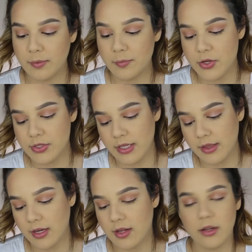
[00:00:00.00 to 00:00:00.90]
I'm using
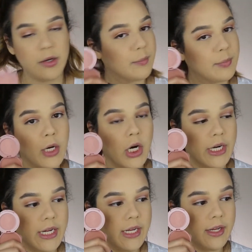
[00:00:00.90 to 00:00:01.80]
the color
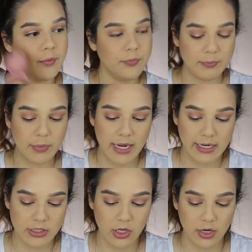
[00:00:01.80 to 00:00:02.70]
Party by
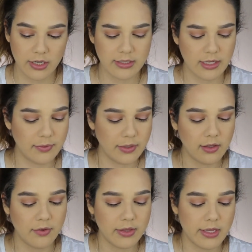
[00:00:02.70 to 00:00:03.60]
Tarte. I've been
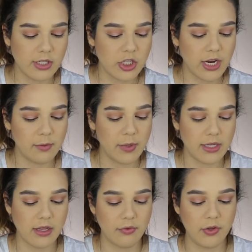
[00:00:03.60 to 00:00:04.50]
loving this shade
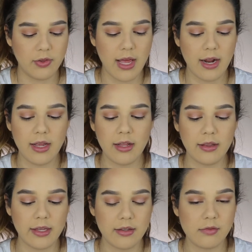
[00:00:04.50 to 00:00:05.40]
because I feel that
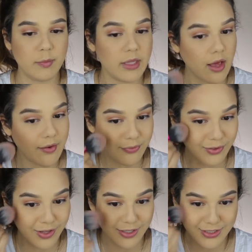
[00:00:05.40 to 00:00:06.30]
it gives me that
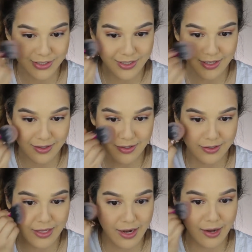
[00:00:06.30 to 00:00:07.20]
flushed color
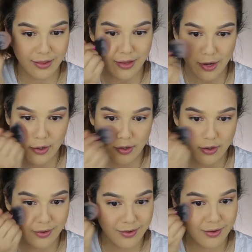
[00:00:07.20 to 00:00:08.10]
that I like,
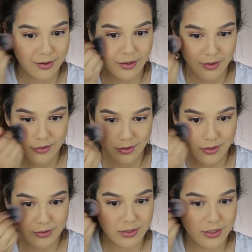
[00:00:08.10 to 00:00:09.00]
you
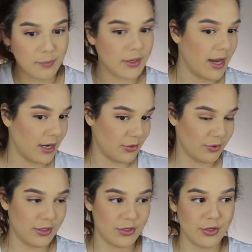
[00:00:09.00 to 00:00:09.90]
know, to keep it natural
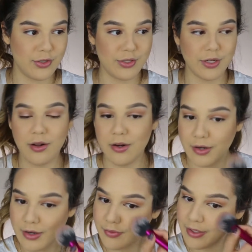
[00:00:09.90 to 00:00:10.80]
and to use it on
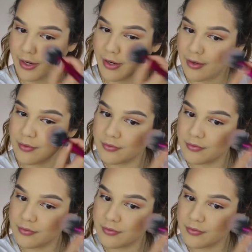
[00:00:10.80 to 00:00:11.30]
every day.